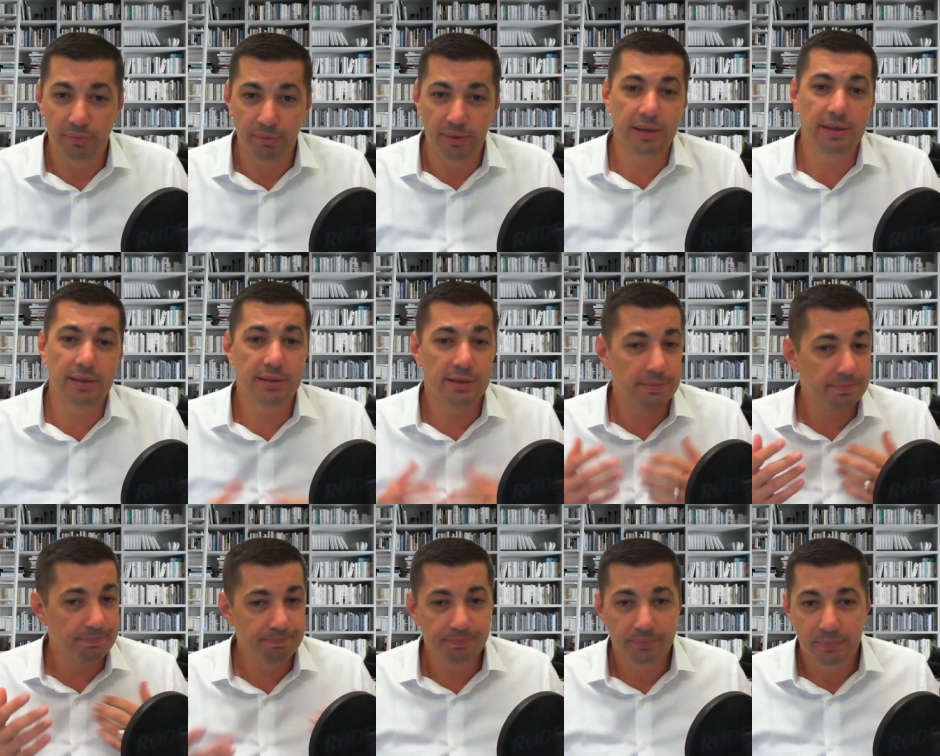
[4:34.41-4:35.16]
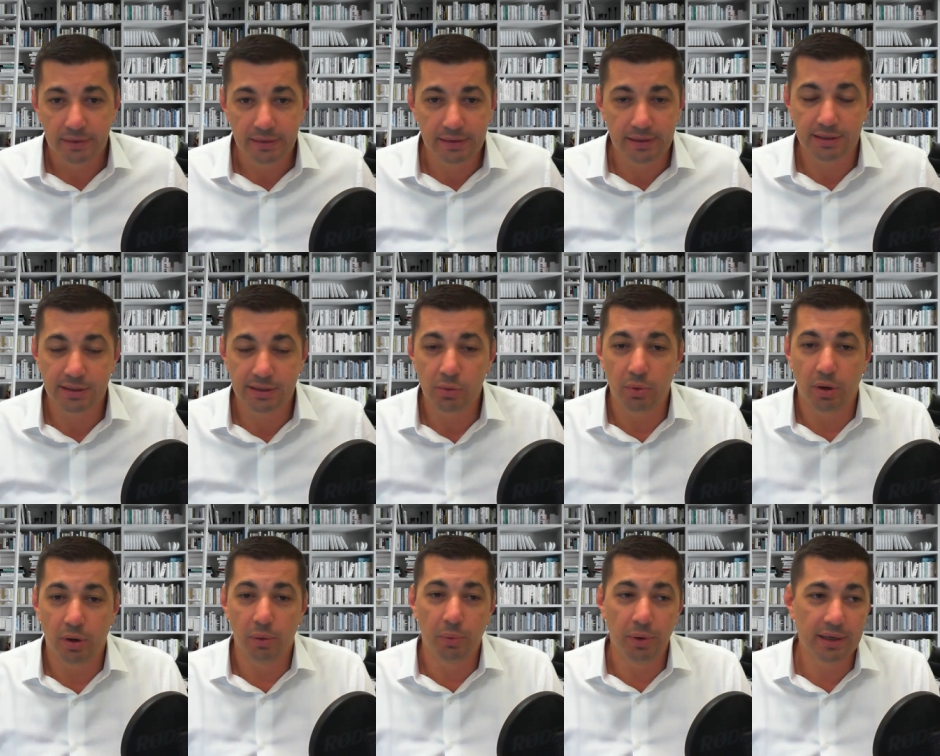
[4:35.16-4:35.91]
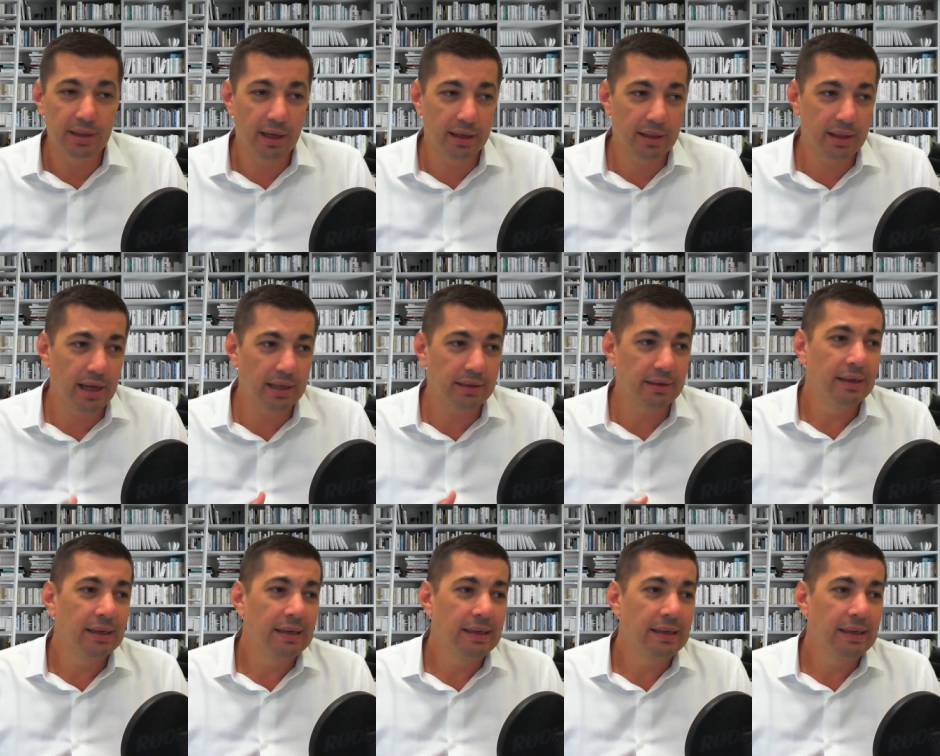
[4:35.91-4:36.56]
things. Doesn't quite work like that.